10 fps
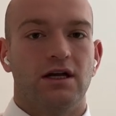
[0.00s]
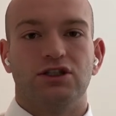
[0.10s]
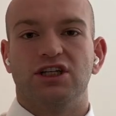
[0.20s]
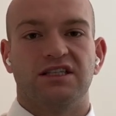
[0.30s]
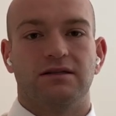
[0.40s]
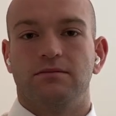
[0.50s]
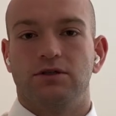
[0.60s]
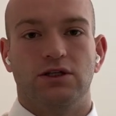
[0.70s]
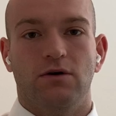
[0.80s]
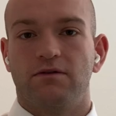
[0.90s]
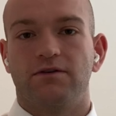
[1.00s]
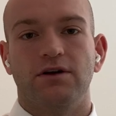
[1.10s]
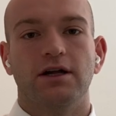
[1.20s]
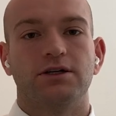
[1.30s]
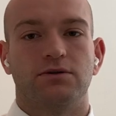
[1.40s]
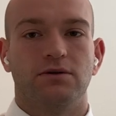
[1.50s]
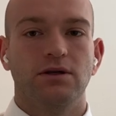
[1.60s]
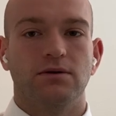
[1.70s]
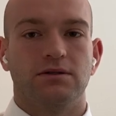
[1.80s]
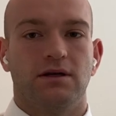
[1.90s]
just zoned for industrial
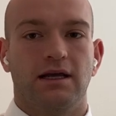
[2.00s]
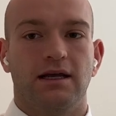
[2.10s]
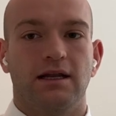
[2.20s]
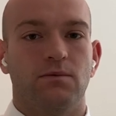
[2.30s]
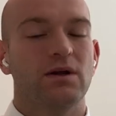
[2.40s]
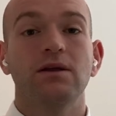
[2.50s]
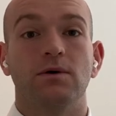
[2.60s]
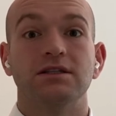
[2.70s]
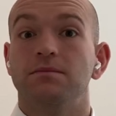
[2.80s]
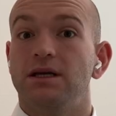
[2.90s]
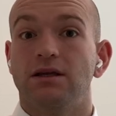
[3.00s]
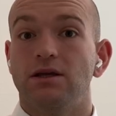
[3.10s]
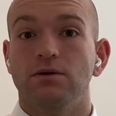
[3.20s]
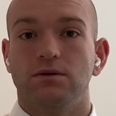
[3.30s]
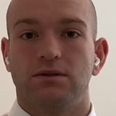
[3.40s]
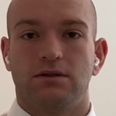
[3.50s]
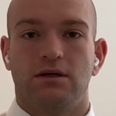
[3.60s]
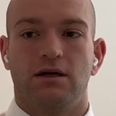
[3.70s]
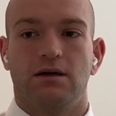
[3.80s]
use and it really wasn't being used.